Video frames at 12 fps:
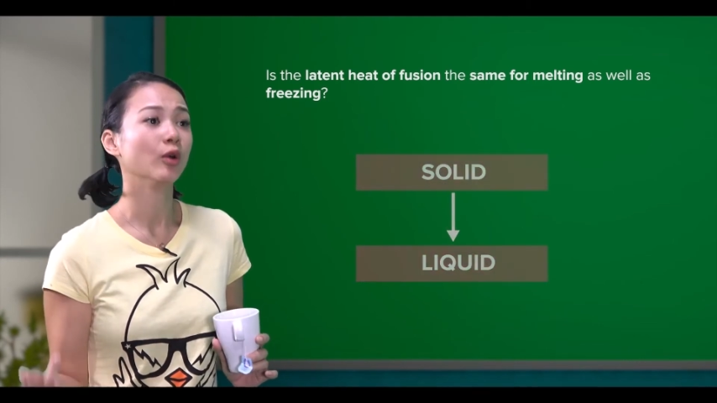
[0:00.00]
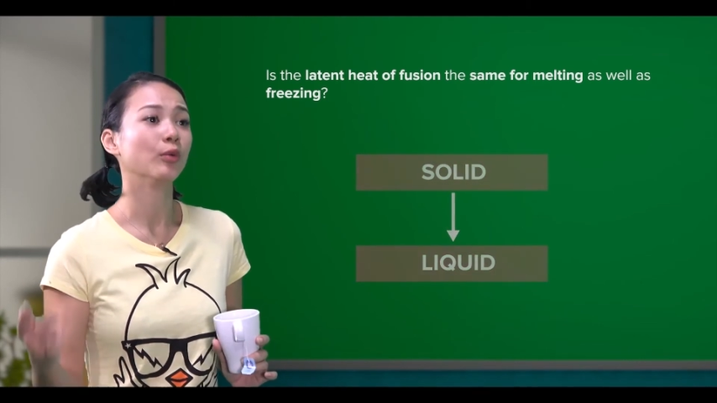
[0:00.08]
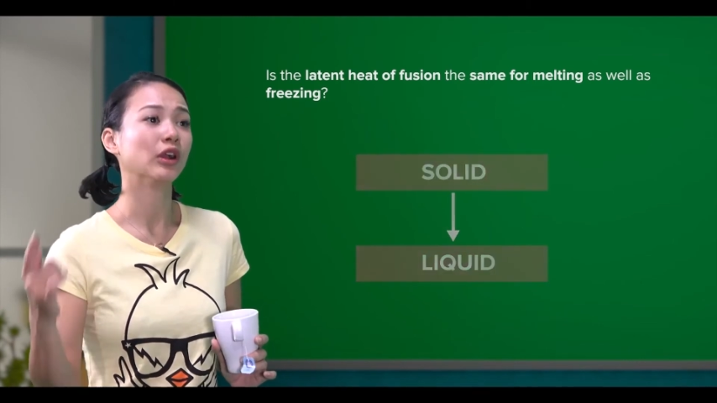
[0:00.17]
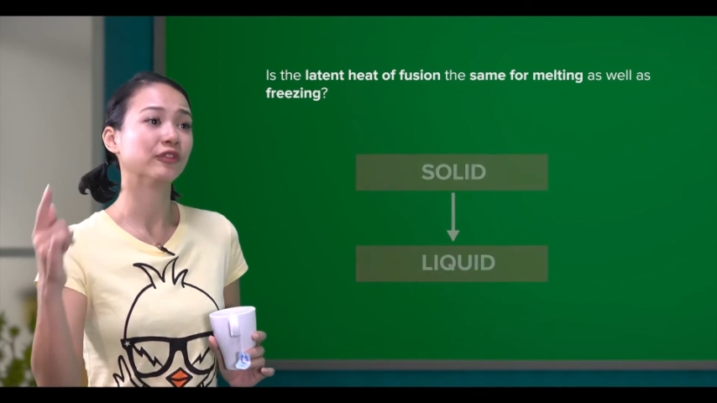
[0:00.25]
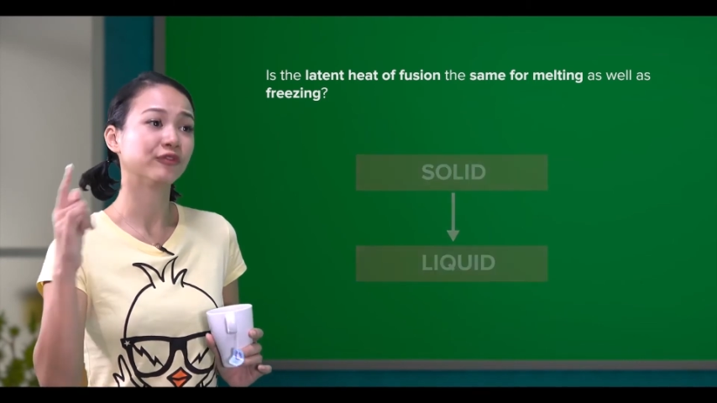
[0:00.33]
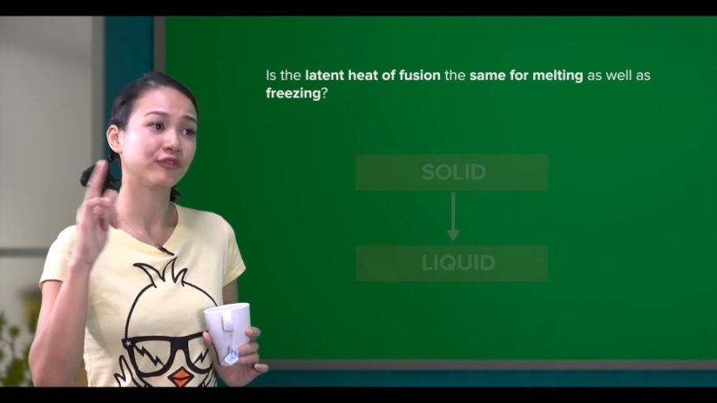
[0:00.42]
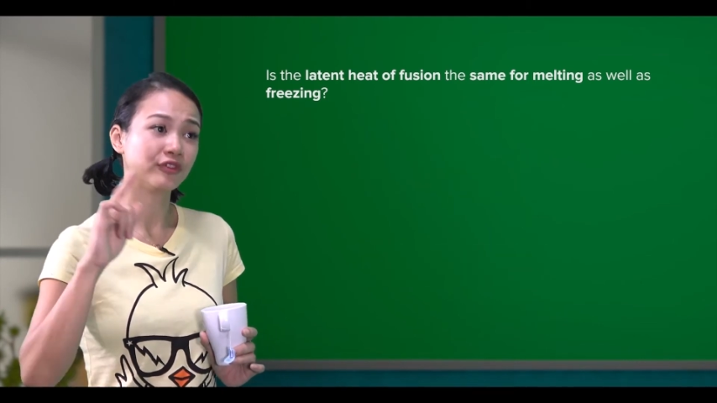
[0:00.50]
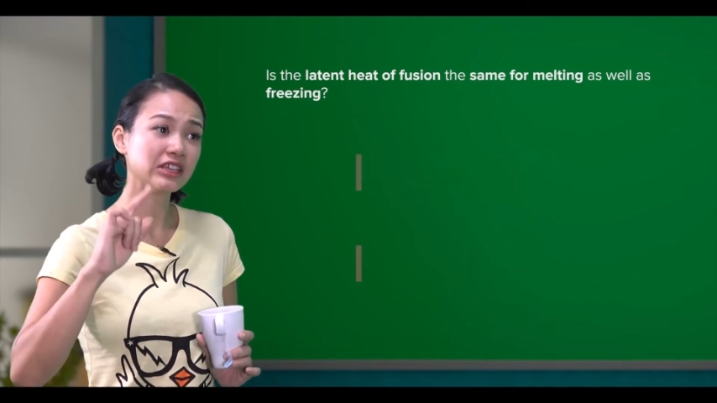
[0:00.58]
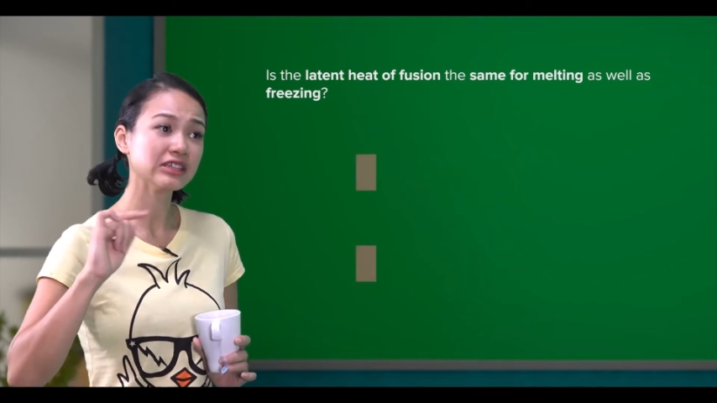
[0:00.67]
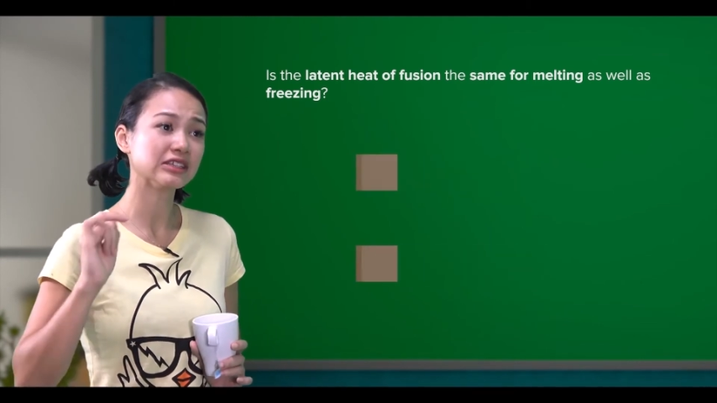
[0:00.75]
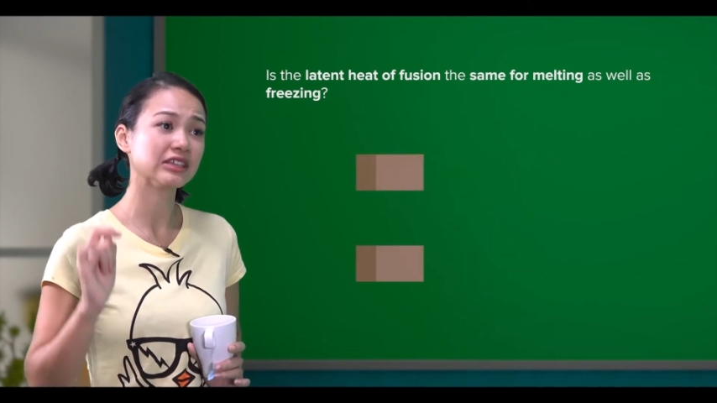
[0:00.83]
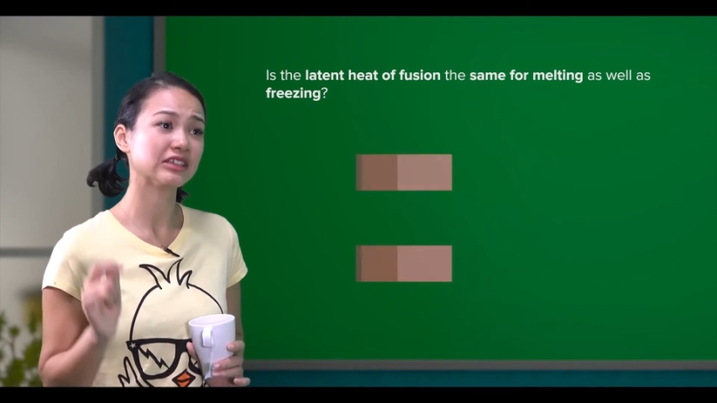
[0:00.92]
while
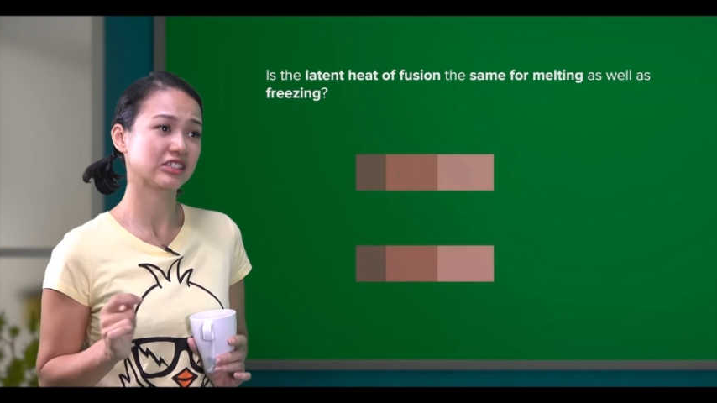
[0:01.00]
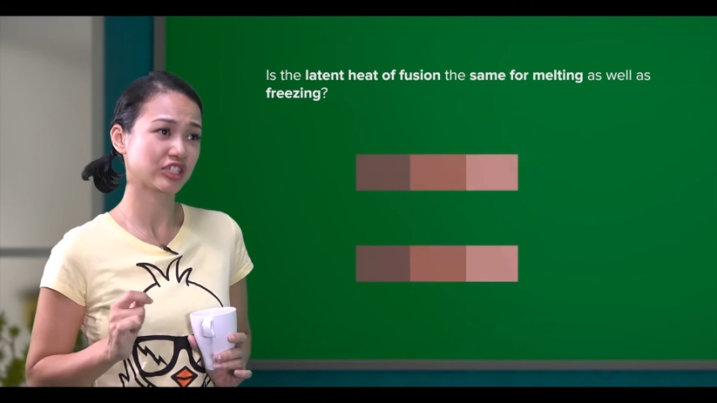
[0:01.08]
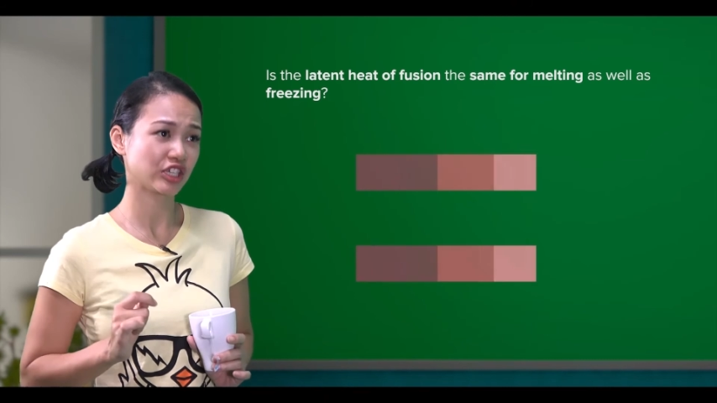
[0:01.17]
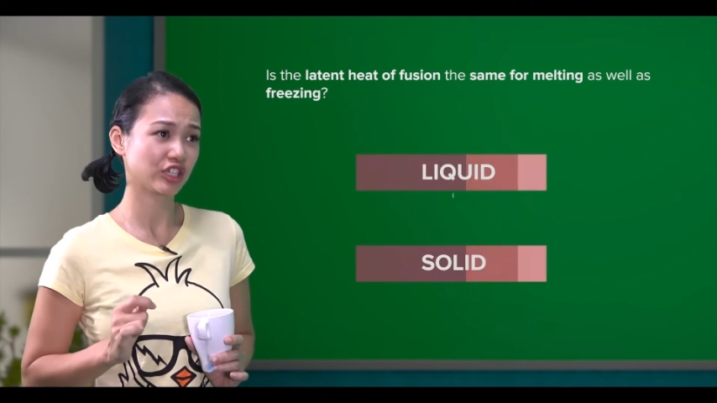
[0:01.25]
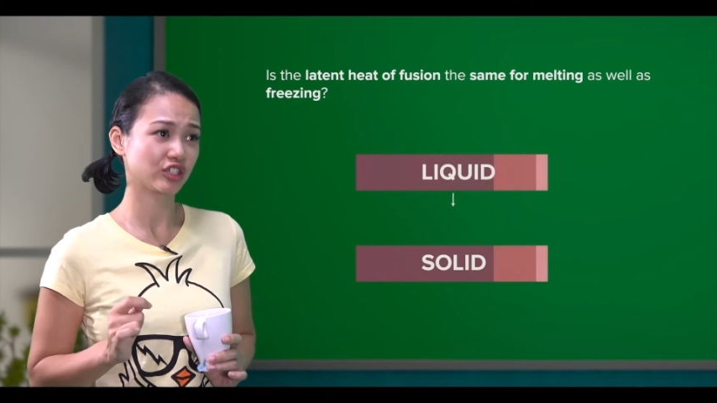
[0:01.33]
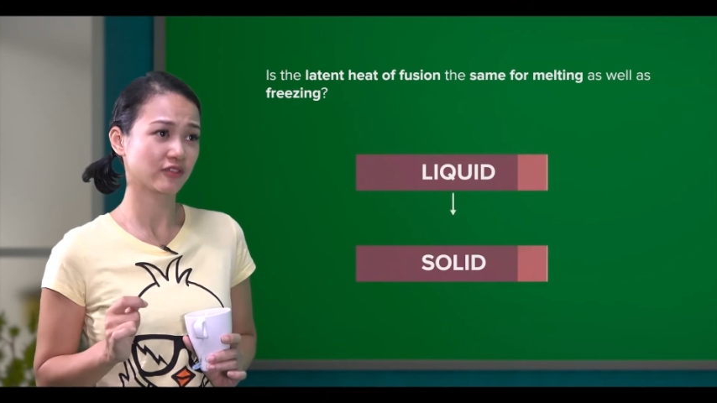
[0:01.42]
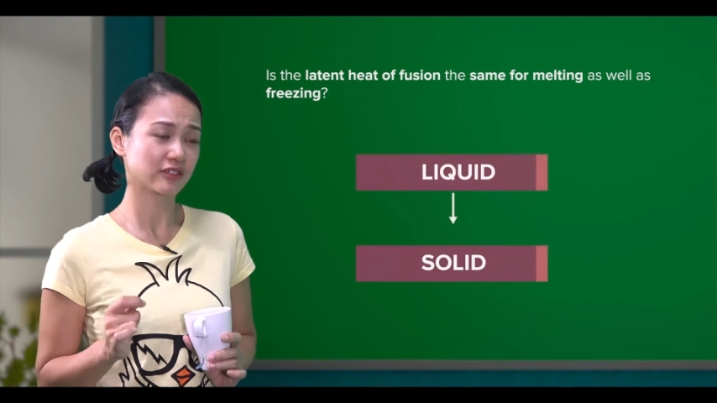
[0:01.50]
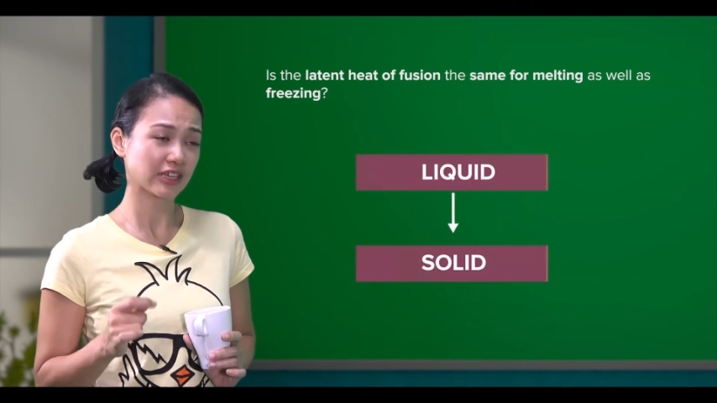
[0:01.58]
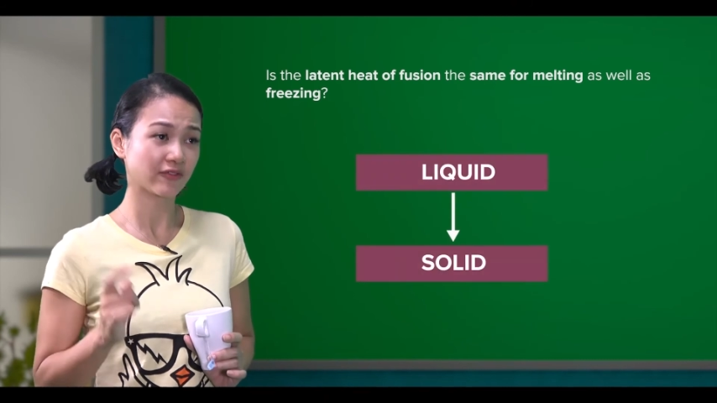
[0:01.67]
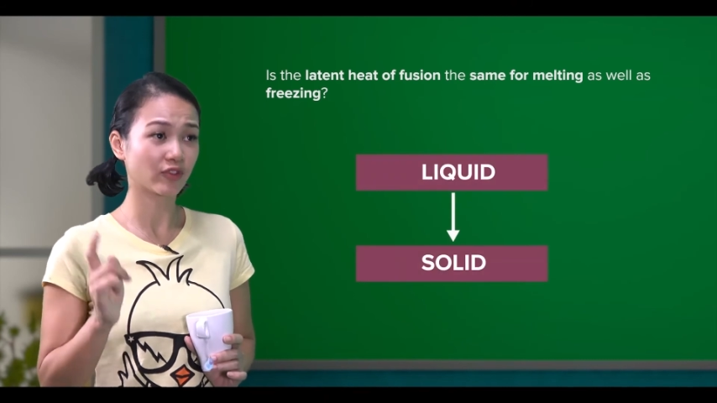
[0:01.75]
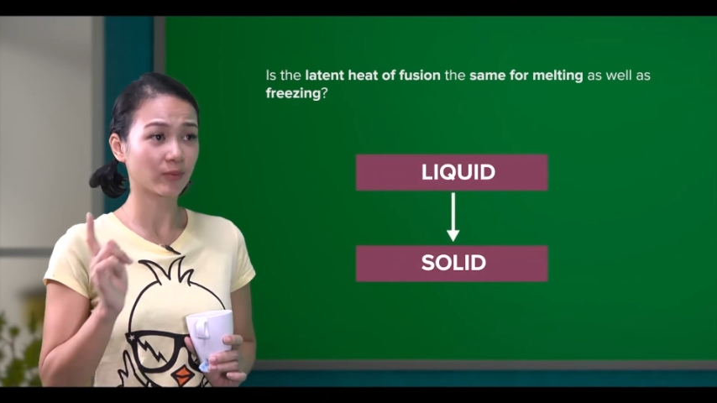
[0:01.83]
freezing is a change of state